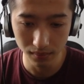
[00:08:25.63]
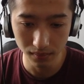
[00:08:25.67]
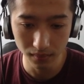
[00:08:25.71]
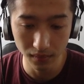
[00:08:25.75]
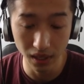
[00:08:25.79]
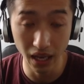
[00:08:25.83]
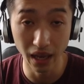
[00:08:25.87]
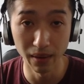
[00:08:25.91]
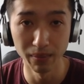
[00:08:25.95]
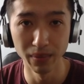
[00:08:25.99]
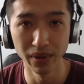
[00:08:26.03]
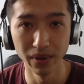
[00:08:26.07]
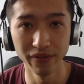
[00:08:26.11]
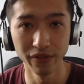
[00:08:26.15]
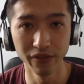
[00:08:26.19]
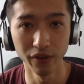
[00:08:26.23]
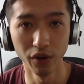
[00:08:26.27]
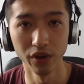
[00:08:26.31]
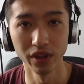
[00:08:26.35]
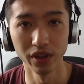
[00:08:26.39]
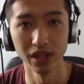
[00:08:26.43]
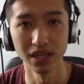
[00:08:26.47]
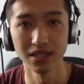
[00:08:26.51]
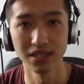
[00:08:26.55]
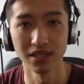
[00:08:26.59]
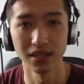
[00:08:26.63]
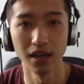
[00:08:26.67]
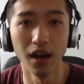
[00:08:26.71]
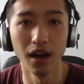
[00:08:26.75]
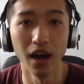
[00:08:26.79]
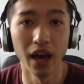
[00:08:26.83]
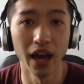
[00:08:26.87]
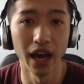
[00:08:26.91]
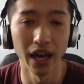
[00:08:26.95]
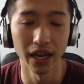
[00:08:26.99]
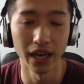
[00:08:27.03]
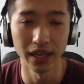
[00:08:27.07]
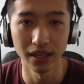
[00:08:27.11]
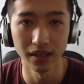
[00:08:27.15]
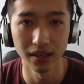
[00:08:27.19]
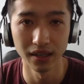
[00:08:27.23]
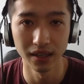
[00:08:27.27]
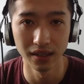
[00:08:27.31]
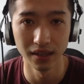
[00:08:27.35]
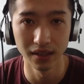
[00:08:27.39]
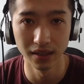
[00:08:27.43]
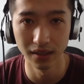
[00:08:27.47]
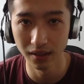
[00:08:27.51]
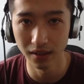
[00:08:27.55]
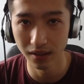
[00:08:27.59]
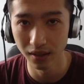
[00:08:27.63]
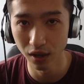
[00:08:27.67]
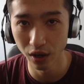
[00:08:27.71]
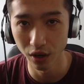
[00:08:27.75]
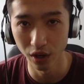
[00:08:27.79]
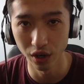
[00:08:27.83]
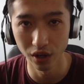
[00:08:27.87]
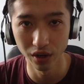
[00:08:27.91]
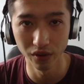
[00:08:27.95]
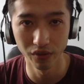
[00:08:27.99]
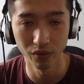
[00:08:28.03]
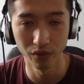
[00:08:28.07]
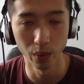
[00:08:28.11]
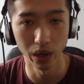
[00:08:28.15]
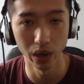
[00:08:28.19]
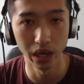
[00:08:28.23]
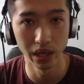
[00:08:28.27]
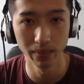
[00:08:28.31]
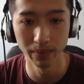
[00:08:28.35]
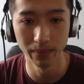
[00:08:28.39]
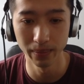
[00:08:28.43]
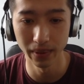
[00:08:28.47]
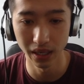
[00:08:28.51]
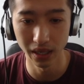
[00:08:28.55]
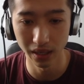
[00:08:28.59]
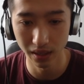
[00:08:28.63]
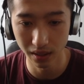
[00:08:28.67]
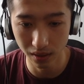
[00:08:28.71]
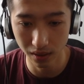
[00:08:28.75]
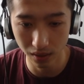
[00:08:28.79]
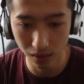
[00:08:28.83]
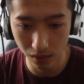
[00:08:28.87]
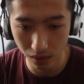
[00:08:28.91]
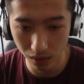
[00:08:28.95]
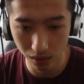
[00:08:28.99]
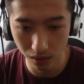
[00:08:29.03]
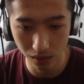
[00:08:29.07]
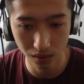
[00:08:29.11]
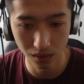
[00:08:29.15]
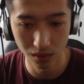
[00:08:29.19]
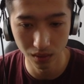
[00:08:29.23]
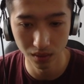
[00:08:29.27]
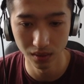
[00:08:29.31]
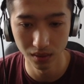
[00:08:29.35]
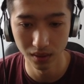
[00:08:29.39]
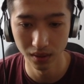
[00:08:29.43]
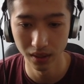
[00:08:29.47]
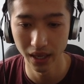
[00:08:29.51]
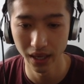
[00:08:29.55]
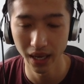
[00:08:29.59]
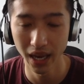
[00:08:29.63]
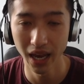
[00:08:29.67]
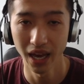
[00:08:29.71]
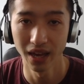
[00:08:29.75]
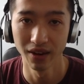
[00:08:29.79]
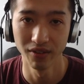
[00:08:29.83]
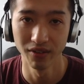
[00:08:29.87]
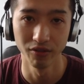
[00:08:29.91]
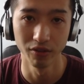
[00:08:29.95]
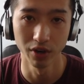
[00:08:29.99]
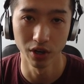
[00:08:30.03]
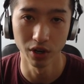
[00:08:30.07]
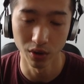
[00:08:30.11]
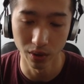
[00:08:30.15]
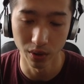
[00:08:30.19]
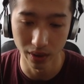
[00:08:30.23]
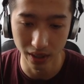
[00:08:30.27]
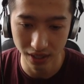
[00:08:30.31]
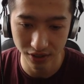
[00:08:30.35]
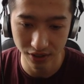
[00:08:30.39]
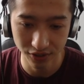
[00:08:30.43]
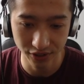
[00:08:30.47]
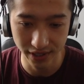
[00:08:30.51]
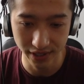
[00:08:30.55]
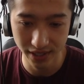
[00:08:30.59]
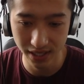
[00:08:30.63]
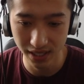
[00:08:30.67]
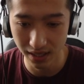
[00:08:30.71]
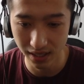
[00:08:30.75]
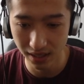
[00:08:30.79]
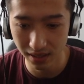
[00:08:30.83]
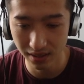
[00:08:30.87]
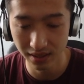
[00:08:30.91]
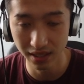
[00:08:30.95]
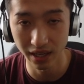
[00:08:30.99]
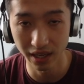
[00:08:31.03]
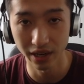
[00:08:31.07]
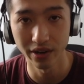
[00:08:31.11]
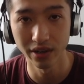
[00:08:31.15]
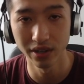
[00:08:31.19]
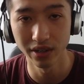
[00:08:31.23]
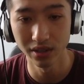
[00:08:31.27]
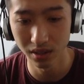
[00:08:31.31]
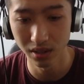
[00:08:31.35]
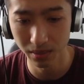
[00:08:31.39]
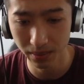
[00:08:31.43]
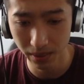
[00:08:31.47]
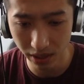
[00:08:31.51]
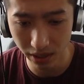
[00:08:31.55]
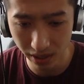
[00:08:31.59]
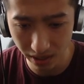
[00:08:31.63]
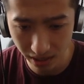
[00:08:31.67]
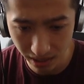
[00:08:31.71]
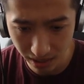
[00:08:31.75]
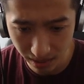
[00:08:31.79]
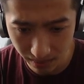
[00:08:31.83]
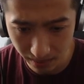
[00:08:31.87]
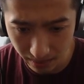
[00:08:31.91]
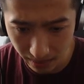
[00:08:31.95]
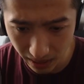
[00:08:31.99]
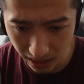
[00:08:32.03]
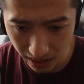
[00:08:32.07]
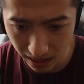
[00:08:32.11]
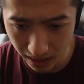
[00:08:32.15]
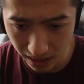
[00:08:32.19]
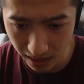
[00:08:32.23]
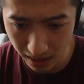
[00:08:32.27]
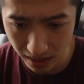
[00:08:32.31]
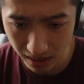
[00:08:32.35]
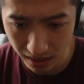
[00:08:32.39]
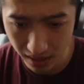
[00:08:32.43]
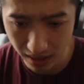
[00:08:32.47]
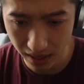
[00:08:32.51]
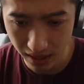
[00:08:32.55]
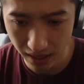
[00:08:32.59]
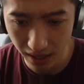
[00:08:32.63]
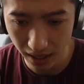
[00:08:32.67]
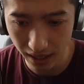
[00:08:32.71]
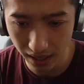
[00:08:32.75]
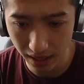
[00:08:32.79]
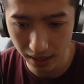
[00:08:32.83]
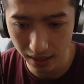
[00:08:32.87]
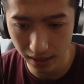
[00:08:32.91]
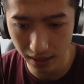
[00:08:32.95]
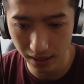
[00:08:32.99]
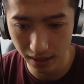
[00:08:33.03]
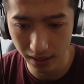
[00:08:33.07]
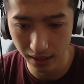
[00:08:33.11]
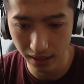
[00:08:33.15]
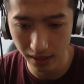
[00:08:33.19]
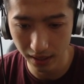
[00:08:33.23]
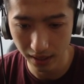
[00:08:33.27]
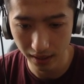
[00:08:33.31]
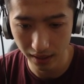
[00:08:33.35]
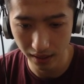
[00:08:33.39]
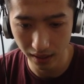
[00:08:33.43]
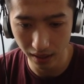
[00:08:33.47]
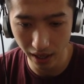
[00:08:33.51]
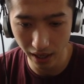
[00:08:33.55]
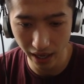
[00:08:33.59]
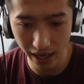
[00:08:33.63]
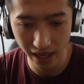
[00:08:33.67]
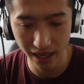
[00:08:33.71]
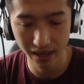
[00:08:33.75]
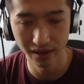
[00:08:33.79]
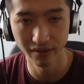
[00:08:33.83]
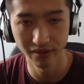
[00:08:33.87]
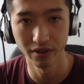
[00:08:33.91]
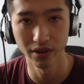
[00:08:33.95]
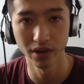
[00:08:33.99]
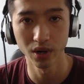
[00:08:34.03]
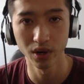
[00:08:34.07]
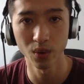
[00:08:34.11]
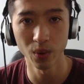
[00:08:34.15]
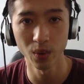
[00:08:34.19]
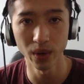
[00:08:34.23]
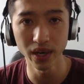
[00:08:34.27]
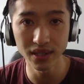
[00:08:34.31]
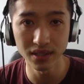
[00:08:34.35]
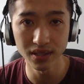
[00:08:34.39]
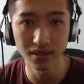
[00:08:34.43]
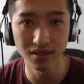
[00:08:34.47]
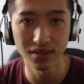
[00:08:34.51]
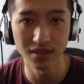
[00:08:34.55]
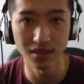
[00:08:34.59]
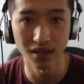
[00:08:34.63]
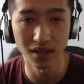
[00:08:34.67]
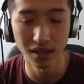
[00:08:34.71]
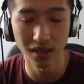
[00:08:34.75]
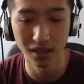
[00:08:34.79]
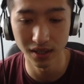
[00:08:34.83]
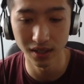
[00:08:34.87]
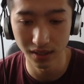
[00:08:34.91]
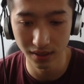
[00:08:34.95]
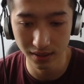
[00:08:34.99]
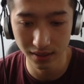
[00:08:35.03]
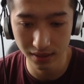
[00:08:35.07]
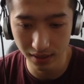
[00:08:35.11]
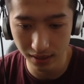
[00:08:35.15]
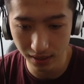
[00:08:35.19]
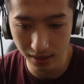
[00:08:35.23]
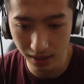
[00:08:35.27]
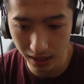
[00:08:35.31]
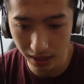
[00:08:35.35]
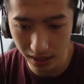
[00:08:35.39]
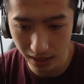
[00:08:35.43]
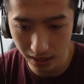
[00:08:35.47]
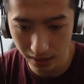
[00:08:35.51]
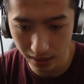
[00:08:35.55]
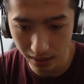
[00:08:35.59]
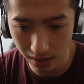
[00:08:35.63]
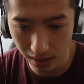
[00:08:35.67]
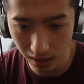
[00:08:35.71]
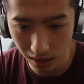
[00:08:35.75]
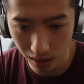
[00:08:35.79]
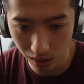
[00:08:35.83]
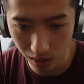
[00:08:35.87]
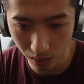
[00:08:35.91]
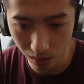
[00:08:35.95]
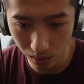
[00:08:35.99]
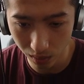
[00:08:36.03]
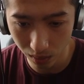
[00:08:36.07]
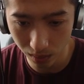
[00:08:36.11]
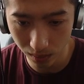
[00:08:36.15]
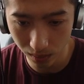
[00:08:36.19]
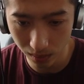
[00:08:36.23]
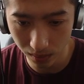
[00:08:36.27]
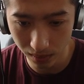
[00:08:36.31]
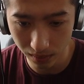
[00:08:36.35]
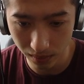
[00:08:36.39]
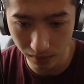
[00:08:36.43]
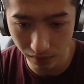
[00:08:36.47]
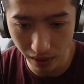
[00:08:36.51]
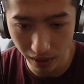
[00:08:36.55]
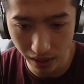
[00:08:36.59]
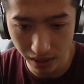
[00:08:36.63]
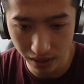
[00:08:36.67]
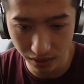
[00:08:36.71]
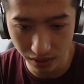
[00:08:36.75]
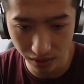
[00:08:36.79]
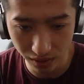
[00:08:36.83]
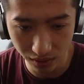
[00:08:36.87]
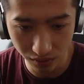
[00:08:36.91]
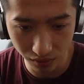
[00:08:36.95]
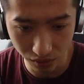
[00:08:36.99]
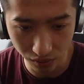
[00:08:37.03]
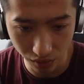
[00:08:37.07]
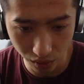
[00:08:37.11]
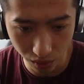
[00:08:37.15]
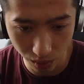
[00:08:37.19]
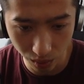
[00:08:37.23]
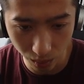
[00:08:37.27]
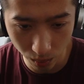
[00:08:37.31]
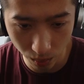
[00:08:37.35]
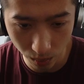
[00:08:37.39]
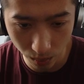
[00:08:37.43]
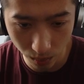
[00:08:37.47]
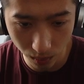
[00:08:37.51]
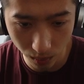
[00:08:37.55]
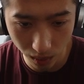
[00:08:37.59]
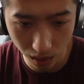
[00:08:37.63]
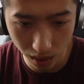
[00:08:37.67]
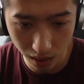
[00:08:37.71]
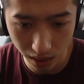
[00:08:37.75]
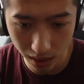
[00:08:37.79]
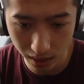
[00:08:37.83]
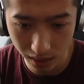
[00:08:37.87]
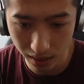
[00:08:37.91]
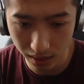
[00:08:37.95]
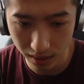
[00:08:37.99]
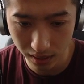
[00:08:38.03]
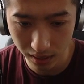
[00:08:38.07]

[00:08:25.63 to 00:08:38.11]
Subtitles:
and before this I hadn't heard of Weebit or had real interest in this area, to be honest, but I had a request, so I decided I'll run you through what